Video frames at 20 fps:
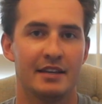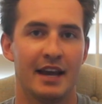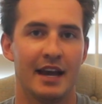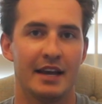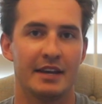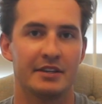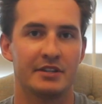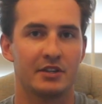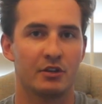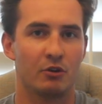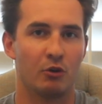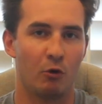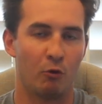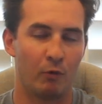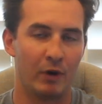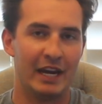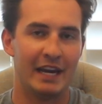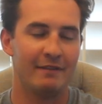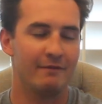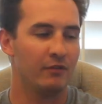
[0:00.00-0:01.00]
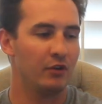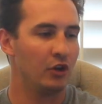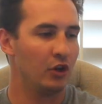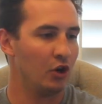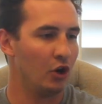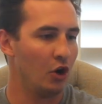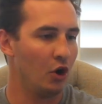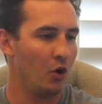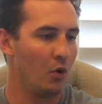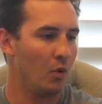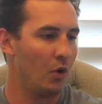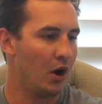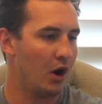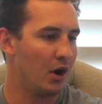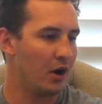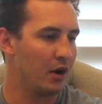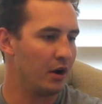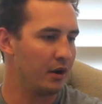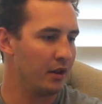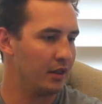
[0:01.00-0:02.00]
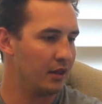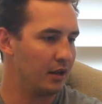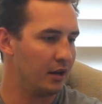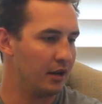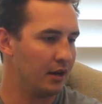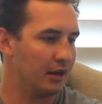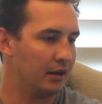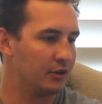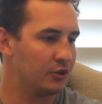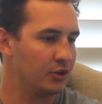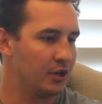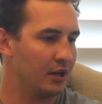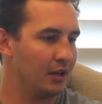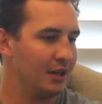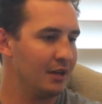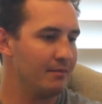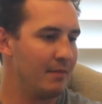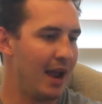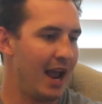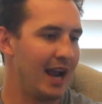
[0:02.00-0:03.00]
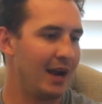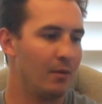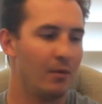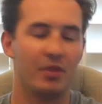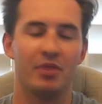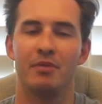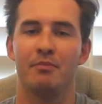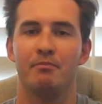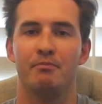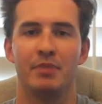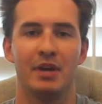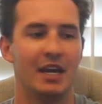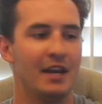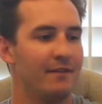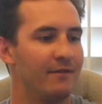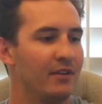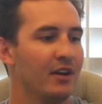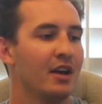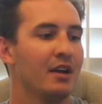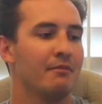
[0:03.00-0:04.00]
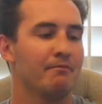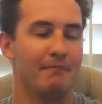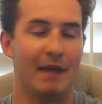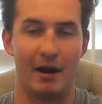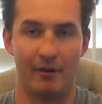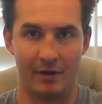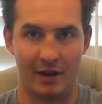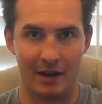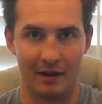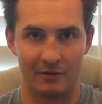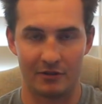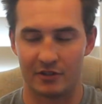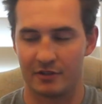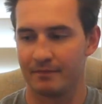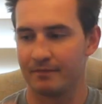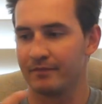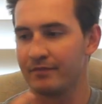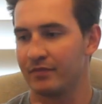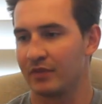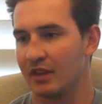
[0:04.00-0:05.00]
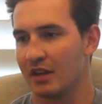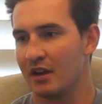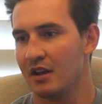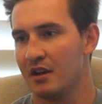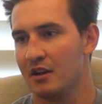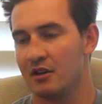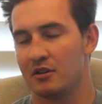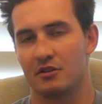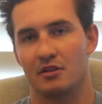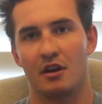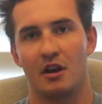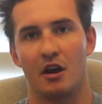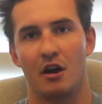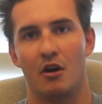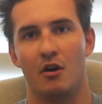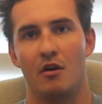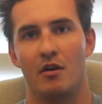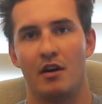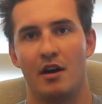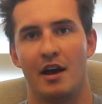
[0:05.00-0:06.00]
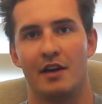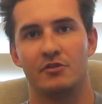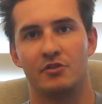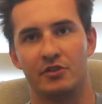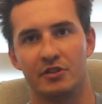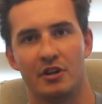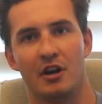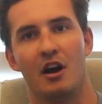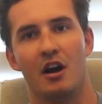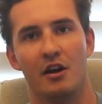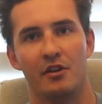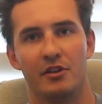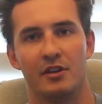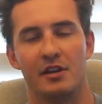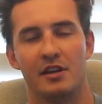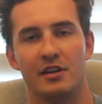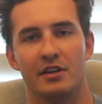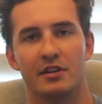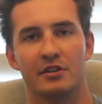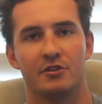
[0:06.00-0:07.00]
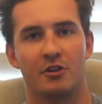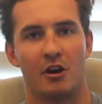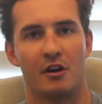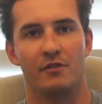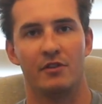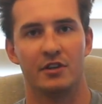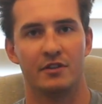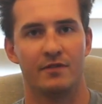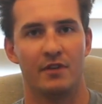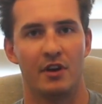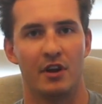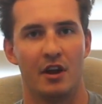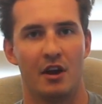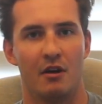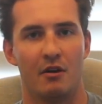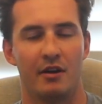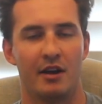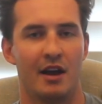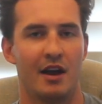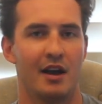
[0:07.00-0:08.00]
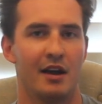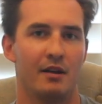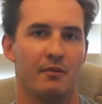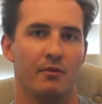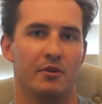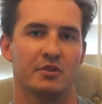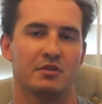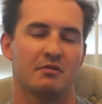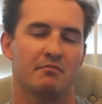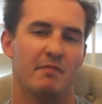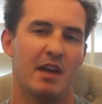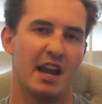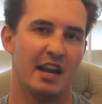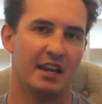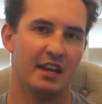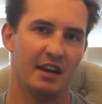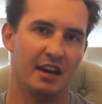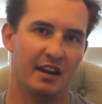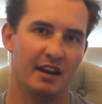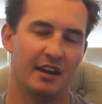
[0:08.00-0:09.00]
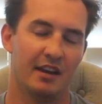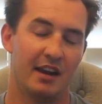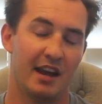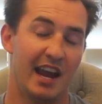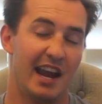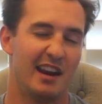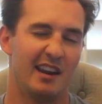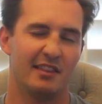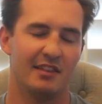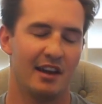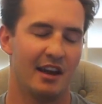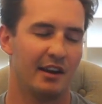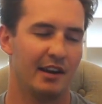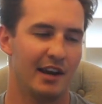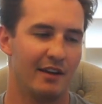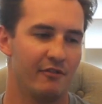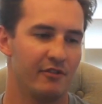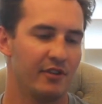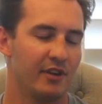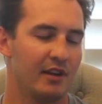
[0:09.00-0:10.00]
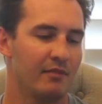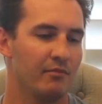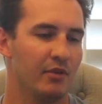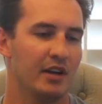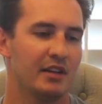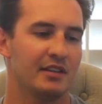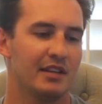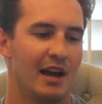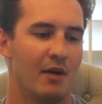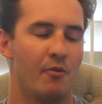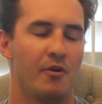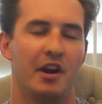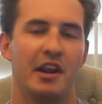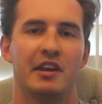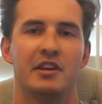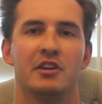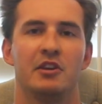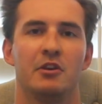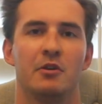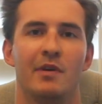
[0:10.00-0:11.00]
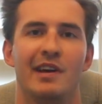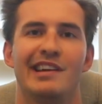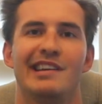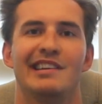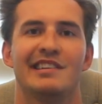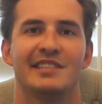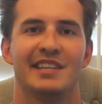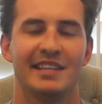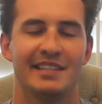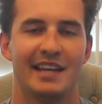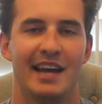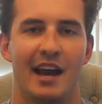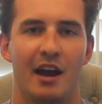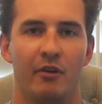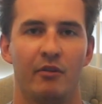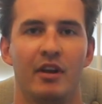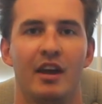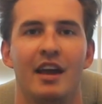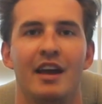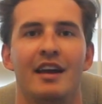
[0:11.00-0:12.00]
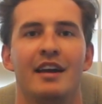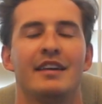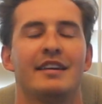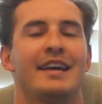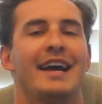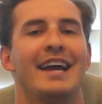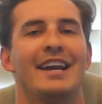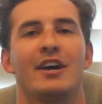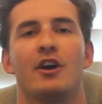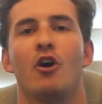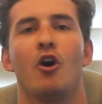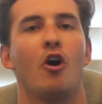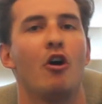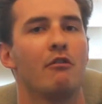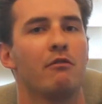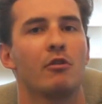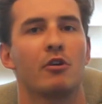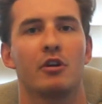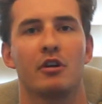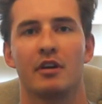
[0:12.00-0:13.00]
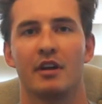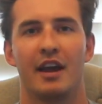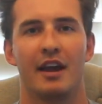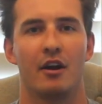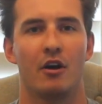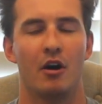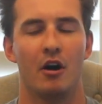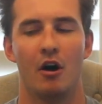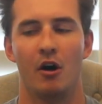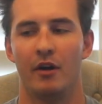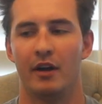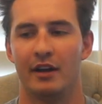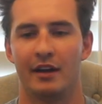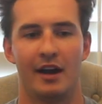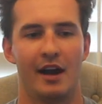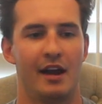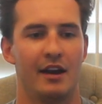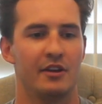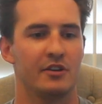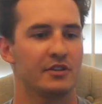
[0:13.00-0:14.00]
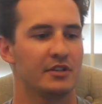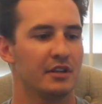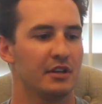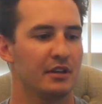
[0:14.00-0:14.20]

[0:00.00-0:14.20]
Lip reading: test review on the chili mac with beef Mountain House. So as you saw in the start of this video, I kind of was making it and I ate it then and everything, but I wanted to do a sit down to kind of go over it all and kind of